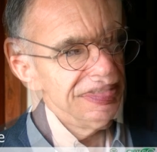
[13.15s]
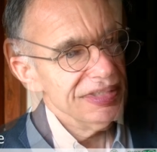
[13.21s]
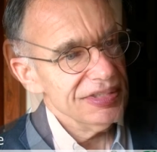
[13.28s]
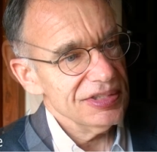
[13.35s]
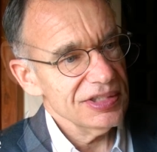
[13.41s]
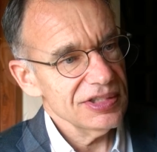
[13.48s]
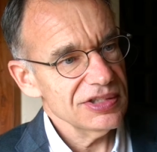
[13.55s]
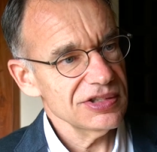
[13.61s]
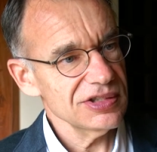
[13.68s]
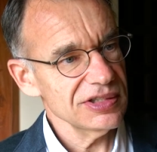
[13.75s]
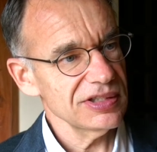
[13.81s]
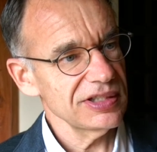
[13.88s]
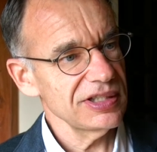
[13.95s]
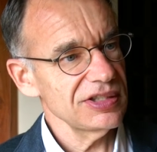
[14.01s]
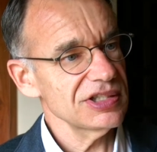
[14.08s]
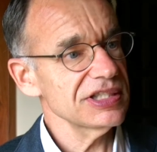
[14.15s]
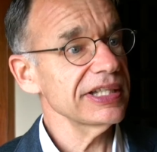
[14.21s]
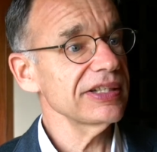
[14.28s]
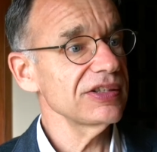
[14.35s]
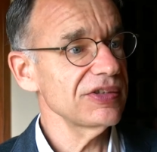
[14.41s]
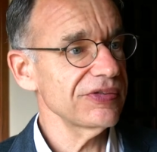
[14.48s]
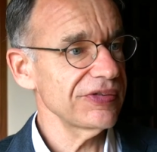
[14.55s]
This is the
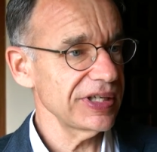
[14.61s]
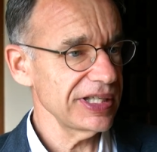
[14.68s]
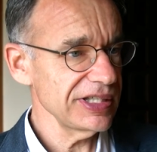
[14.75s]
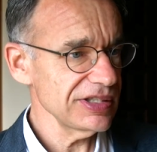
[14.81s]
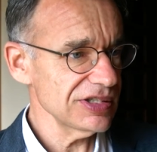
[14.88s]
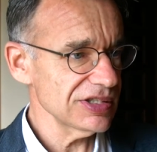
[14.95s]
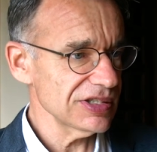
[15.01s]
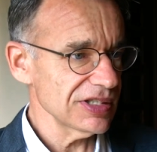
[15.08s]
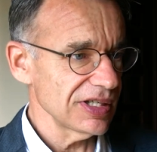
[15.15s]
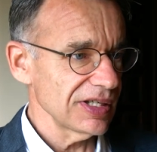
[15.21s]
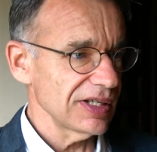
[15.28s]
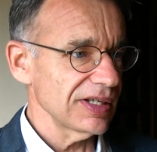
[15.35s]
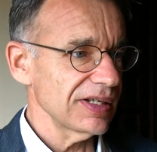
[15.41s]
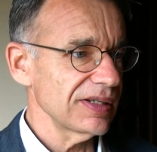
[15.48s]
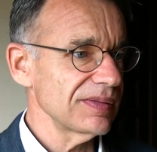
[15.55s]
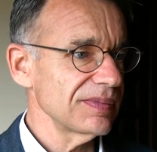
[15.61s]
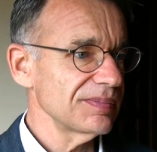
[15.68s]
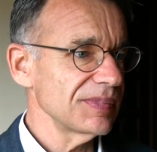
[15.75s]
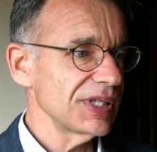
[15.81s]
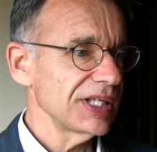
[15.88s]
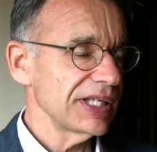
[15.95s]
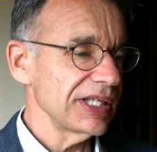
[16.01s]
second phase.
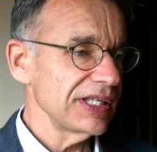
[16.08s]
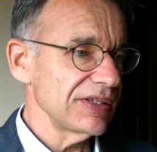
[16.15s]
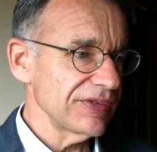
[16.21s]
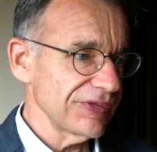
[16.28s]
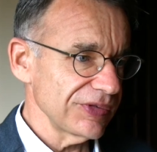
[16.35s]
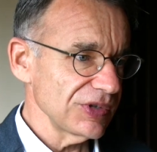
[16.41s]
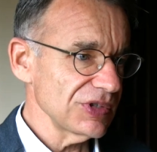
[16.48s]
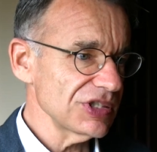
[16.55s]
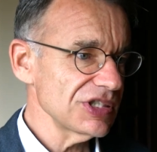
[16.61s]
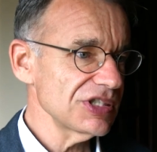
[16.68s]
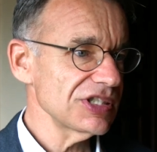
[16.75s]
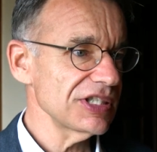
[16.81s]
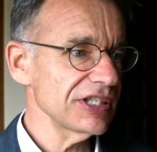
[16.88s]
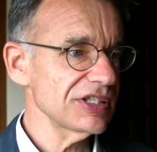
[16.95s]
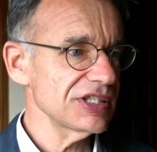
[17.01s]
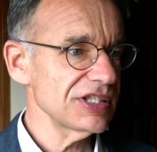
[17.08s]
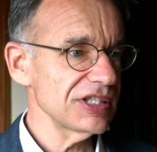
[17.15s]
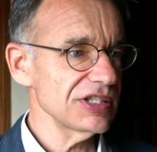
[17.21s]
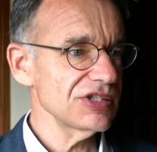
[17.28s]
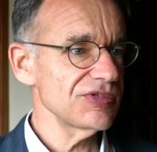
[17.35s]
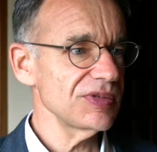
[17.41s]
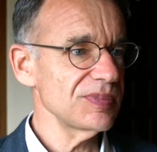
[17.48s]
In the first 6
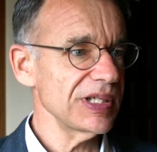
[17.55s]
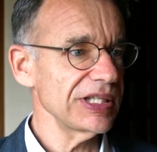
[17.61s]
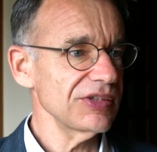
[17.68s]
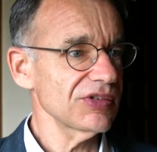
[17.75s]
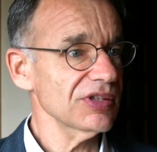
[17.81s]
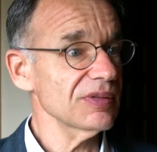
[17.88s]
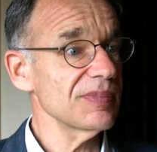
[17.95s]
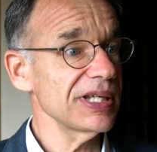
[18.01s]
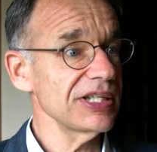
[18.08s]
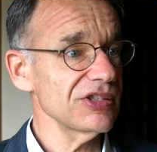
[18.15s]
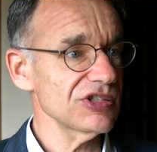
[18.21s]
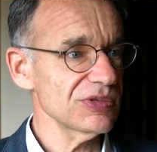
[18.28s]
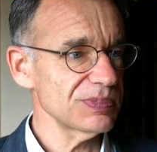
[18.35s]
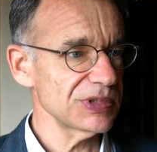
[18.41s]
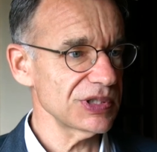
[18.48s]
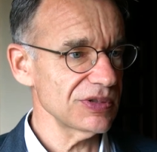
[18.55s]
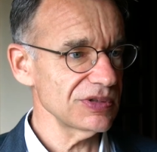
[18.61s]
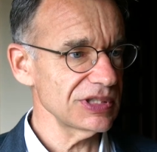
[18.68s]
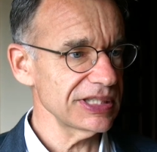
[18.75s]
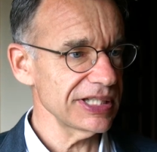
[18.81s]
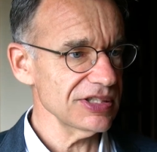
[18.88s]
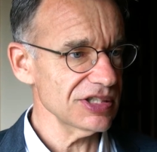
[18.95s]
years, we made tremendous
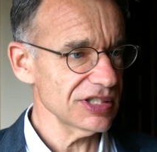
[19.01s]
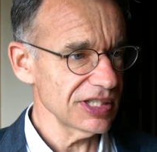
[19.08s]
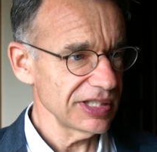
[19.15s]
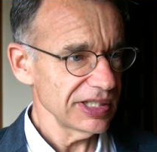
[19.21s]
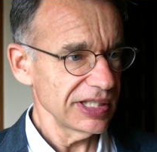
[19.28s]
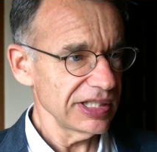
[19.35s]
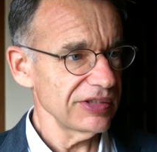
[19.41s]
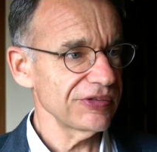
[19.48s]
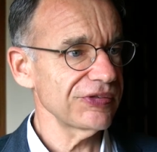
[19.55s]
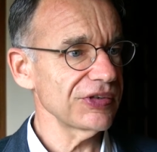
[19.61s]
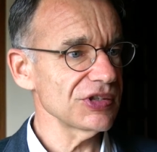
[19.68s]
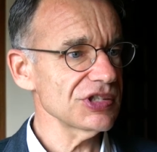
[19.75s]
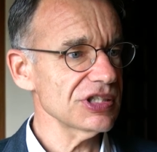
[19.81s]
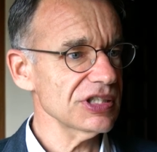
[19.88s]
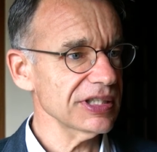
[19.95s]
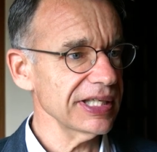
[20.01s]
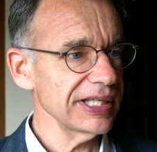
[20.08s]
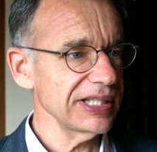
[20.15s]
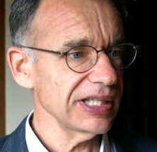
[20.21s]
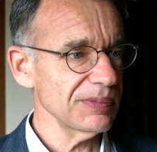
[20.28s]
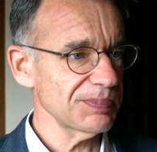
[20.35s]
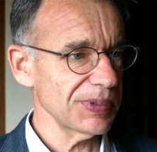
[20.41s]
progress in
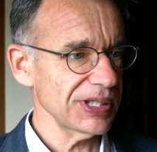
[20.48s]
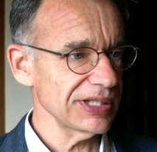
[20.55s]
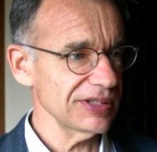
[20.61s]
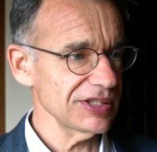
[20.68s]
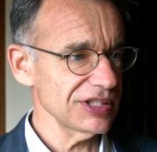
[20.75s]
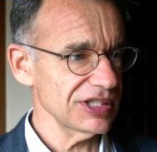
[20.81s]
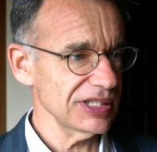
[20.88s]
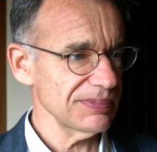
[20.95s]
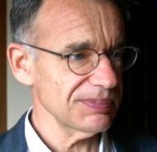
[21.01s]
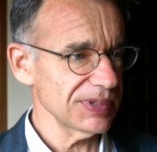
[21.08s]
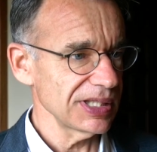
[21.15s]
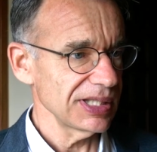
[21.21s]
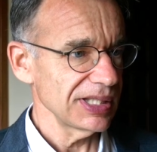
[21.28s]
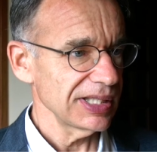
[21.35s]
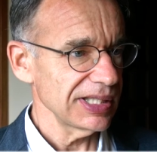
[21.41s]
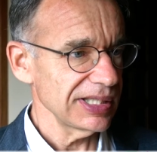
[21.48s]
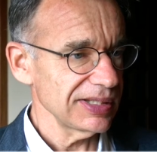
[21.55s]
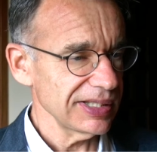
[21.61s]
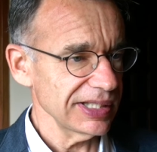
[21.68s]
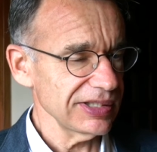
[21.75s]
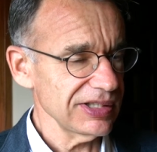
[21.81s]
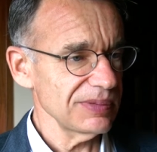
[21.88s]
fostering that partnership,
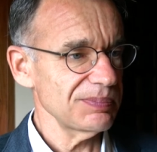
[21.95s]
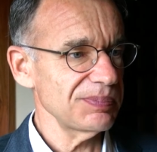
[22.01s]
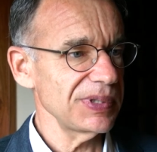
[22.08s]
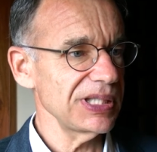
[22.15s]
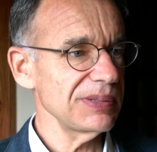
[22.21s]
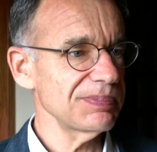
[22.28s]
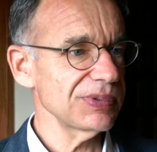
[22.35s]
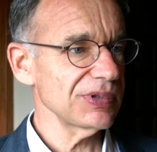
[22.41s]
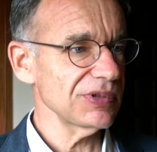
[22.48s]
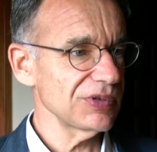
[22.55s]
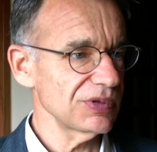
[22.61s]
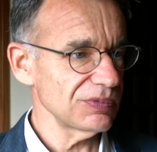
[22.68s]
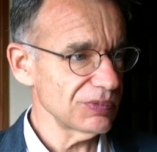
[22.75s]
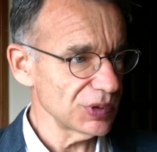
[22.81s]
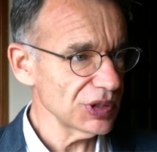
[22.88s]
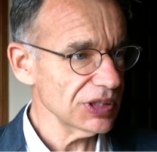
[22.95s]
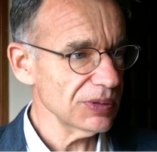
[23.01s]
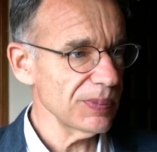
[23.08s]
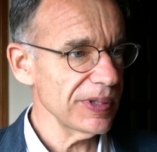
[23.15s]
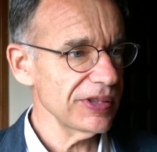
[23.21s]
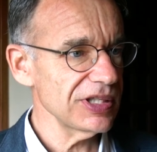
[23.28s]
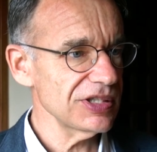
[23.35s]
in getting people to work
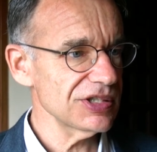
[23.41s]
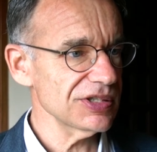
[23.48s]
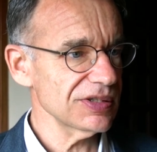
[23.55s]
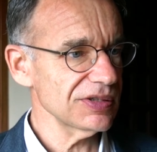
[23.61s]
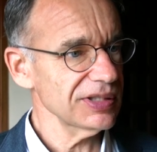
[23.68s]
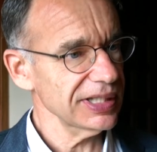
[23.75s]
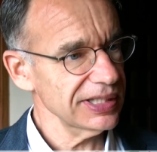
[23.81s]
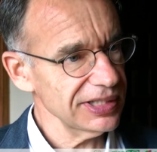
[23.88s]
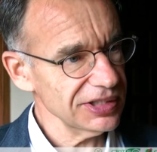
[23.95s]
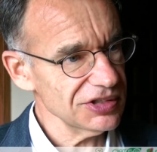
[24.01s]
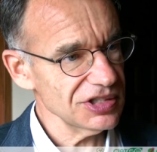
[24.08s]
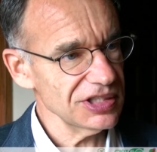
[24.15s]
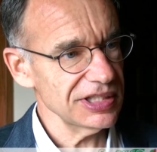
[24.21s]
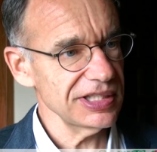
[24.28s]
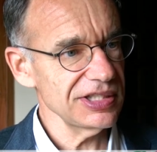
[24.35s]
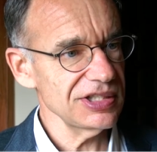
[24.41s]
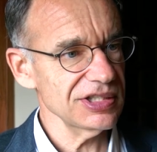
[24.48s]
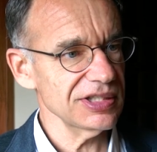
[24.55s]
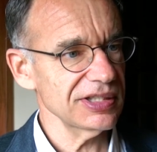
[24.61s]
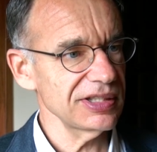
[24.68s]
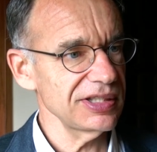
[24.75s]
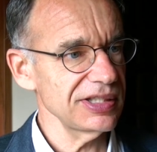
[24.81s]
with each other and
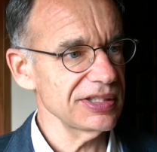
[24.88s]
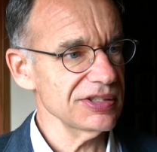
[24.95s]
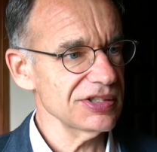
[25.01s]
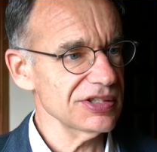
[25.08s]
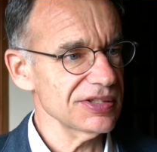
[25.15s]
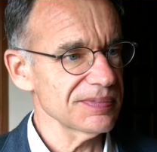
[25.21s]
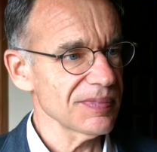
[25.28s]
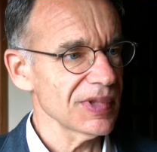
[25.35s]
exchange ideas.